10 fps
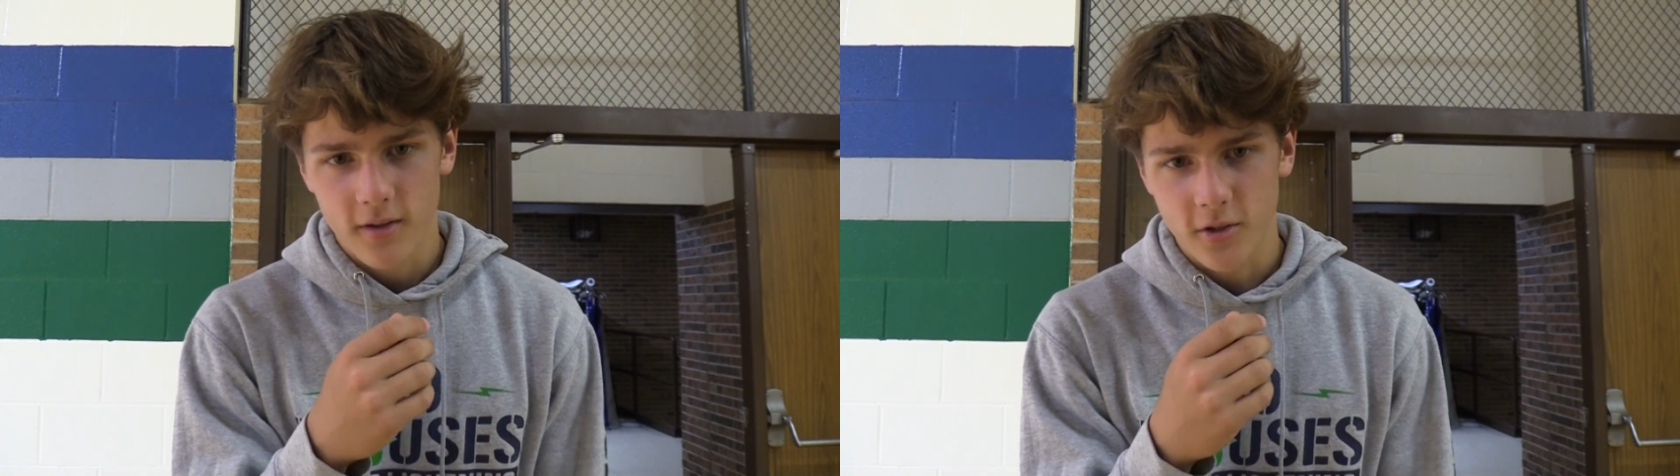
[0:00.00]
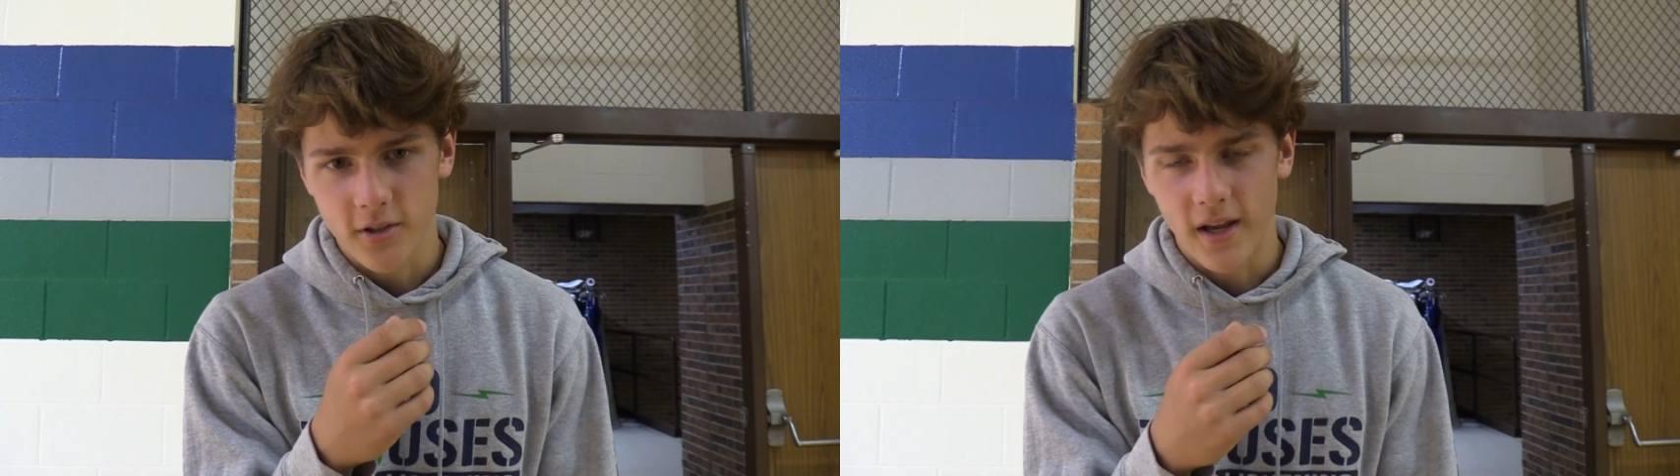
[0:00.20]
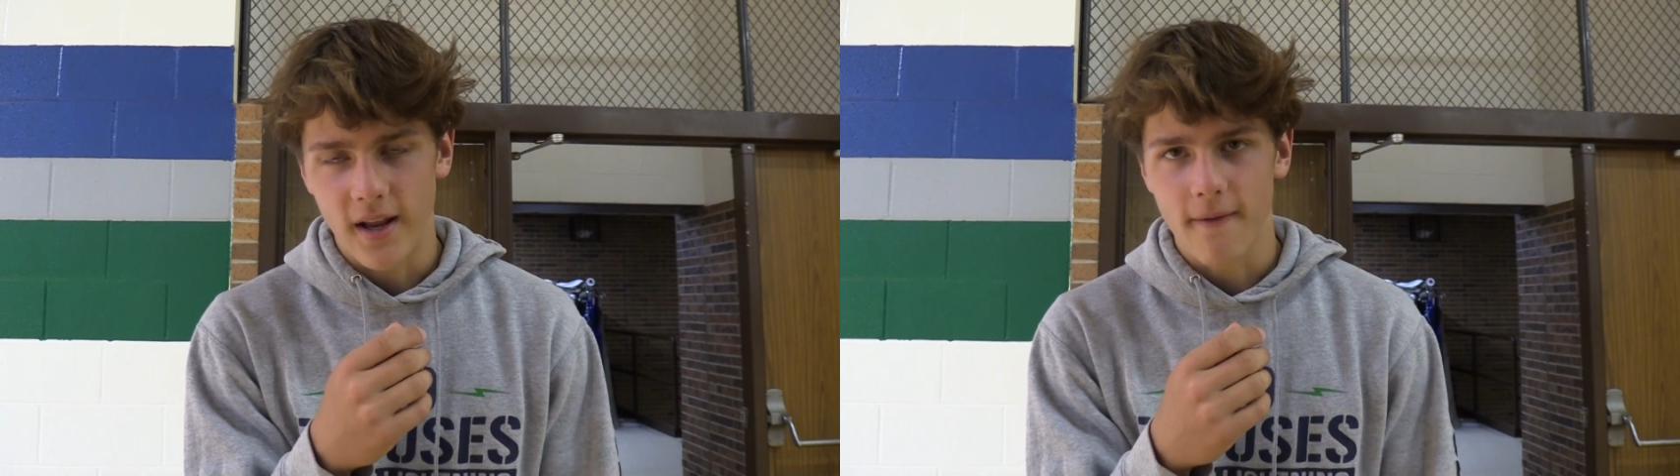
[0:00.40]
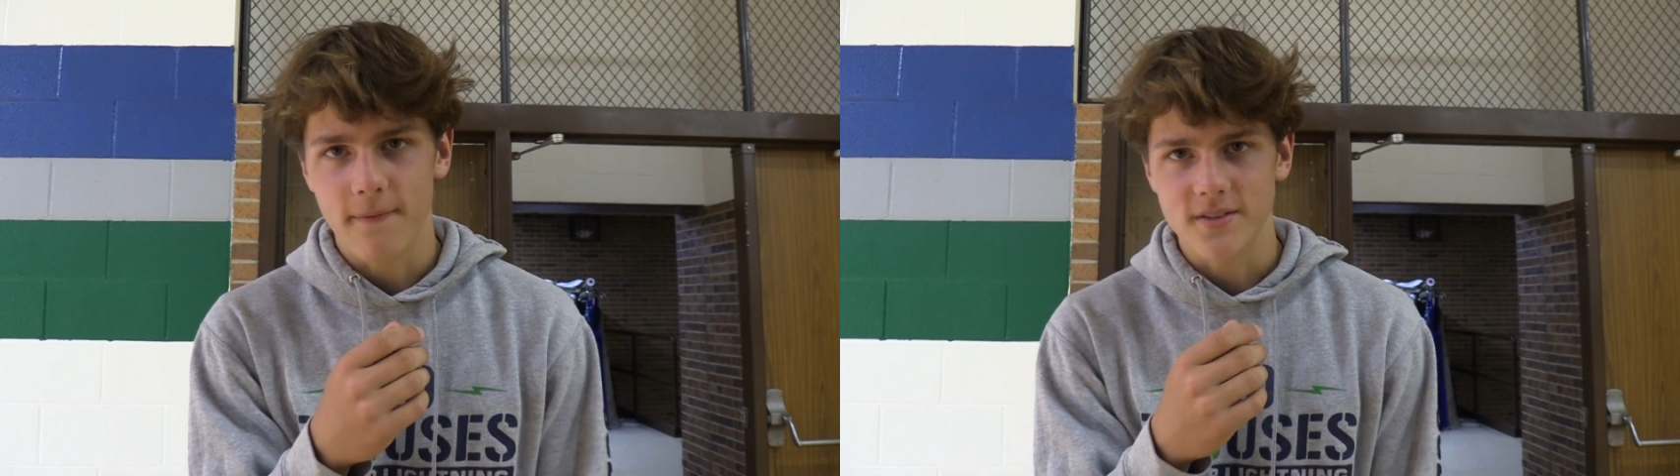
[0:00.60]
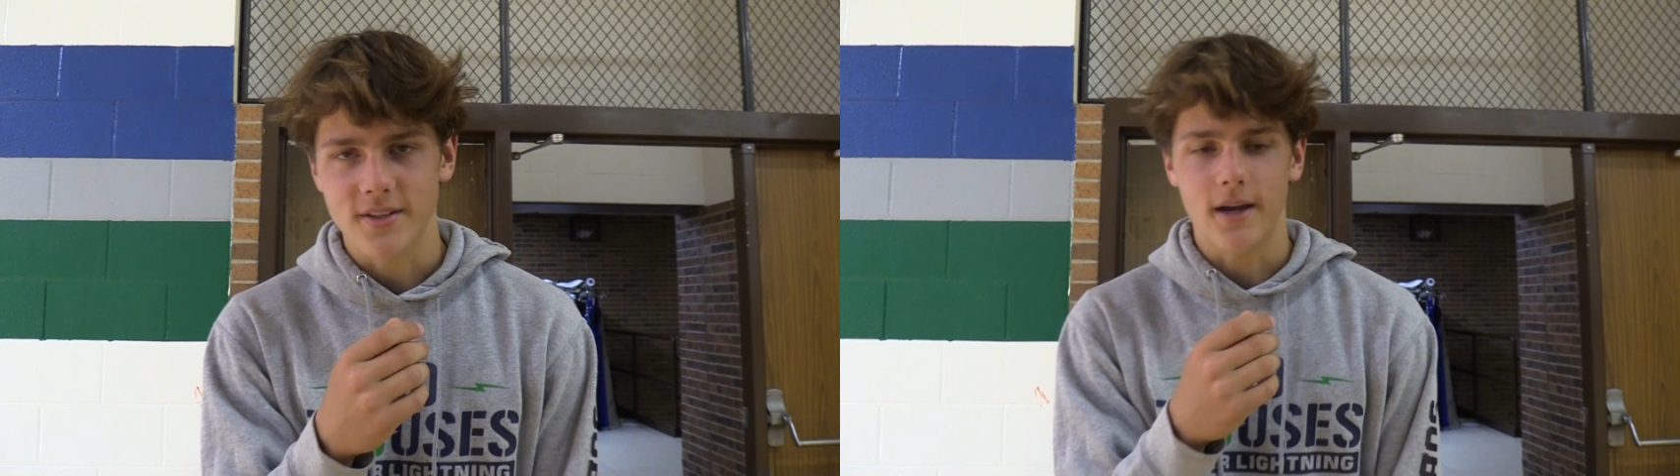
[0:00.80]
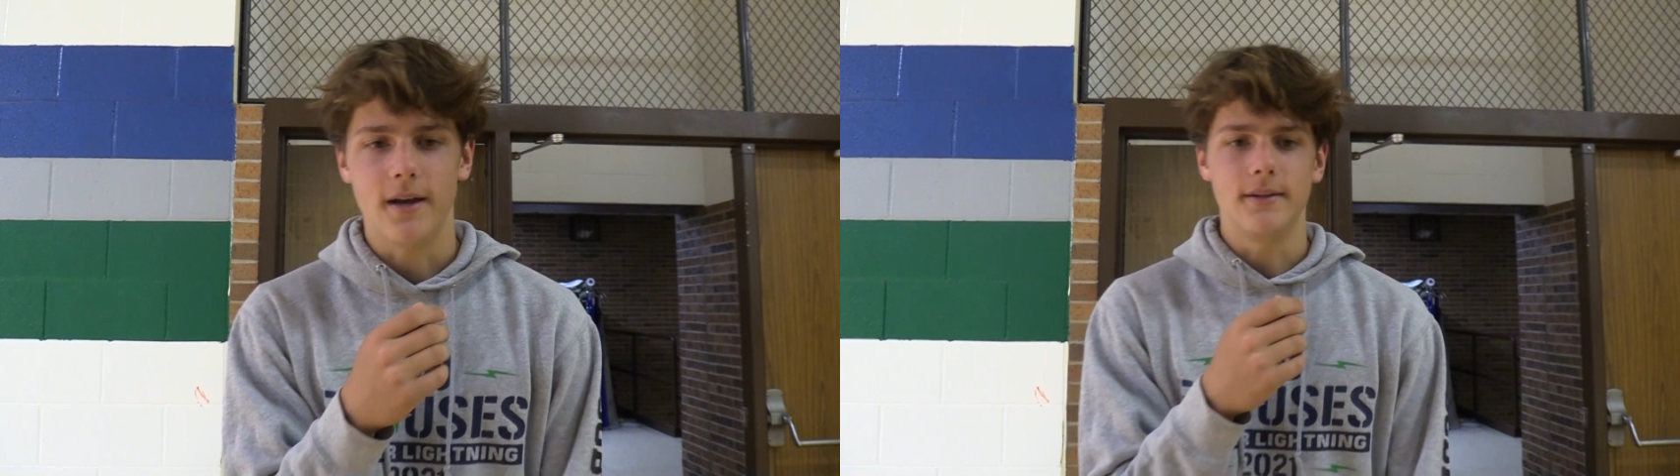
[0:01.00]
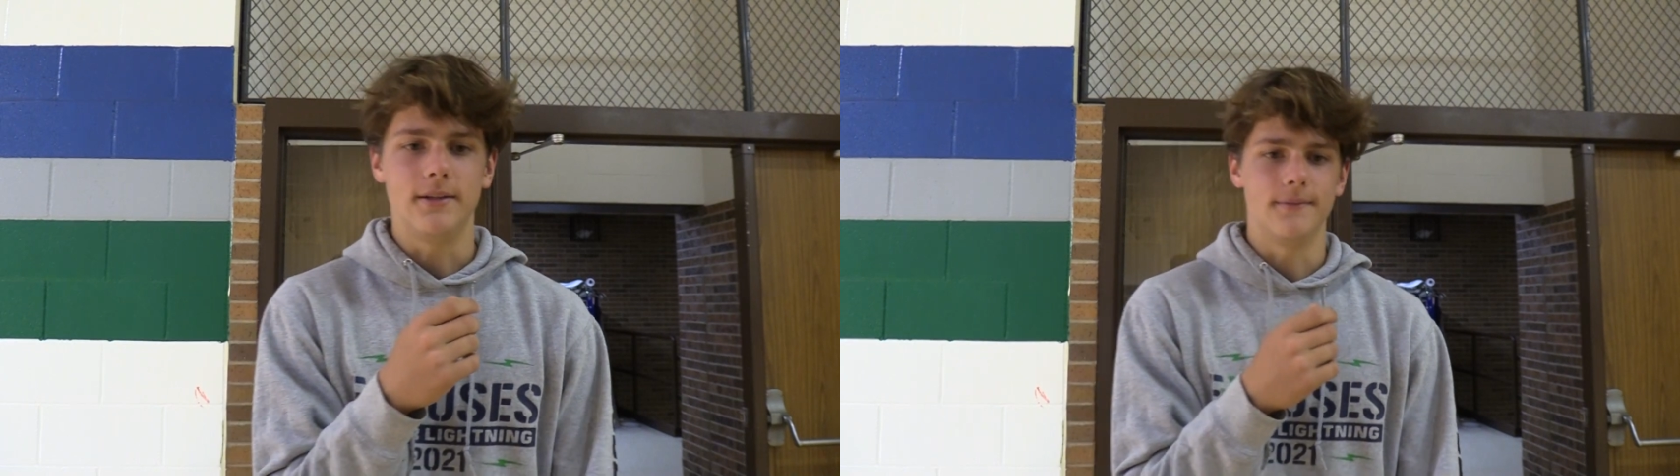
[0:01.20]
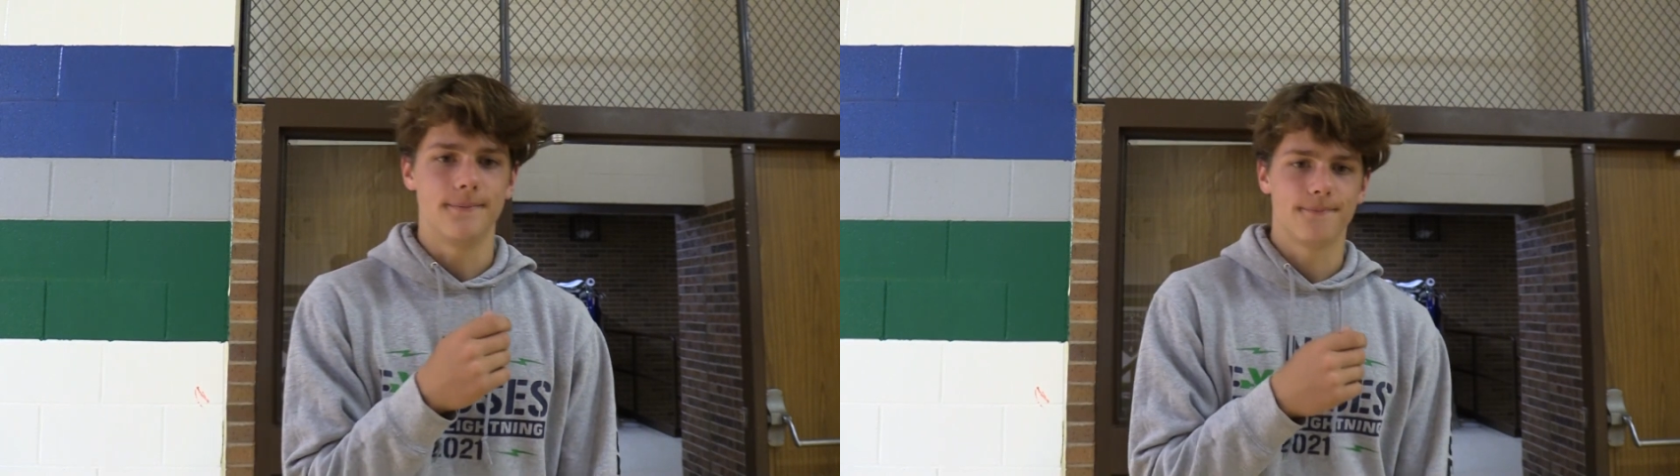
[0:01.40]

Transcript: create FSA ID.